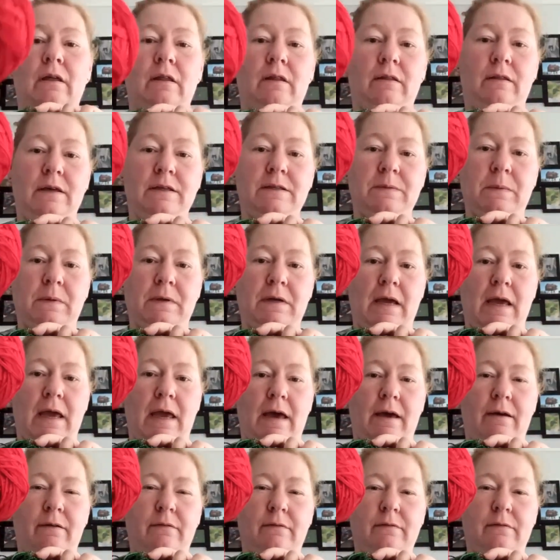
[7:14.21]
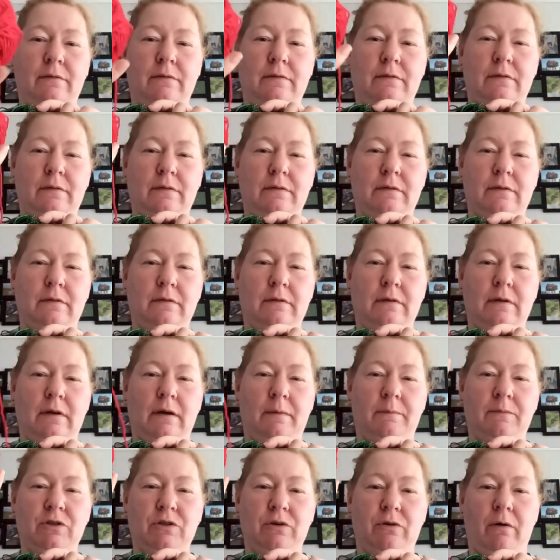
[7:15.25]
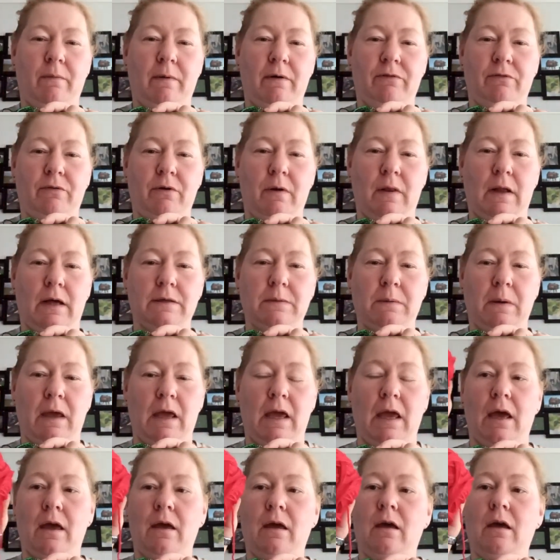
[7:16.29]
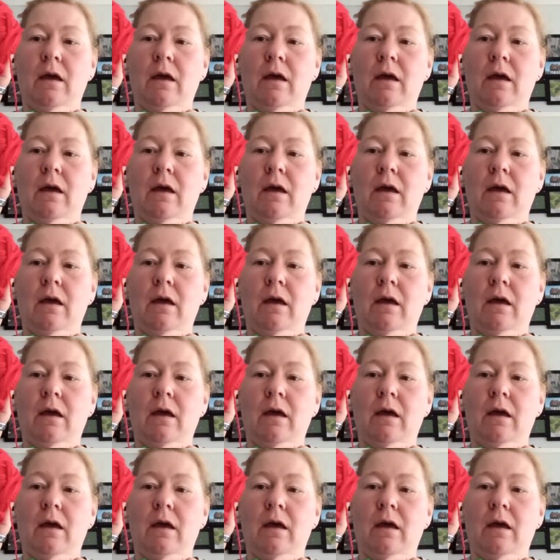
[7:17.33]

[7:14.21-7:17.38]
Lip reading: This one here, I'm sure I went through it last week.